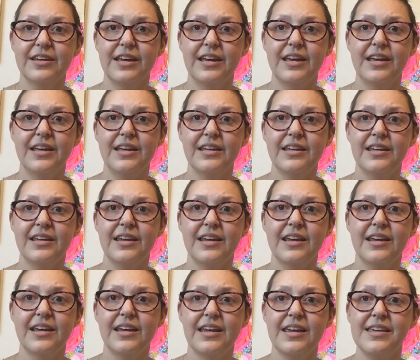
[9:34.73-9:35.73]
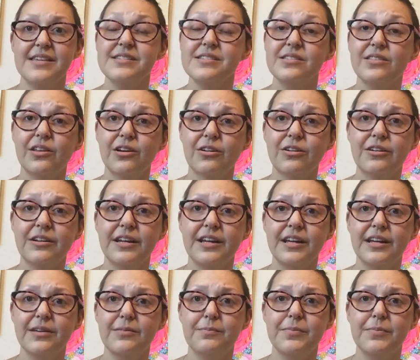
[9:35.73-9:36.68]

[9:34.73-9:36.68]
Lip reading: and he's learning,